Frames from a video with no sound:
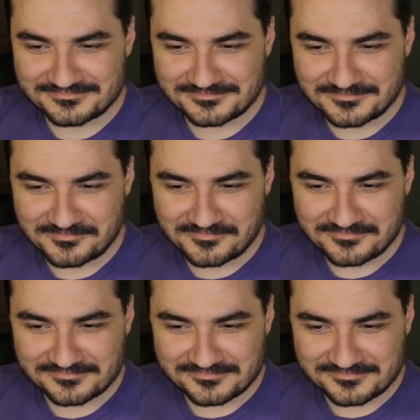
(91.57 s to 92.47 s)

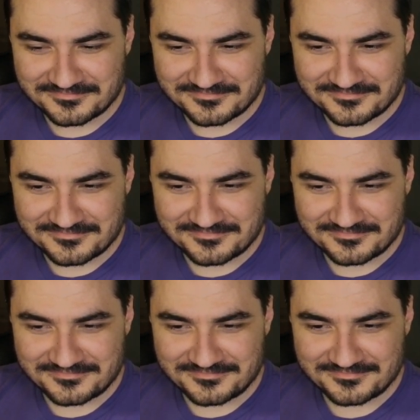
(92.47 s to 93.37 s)

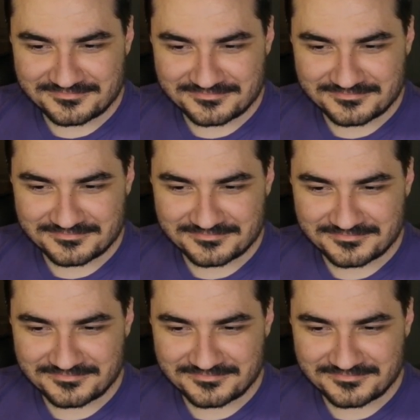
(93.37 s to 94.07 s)
(silent)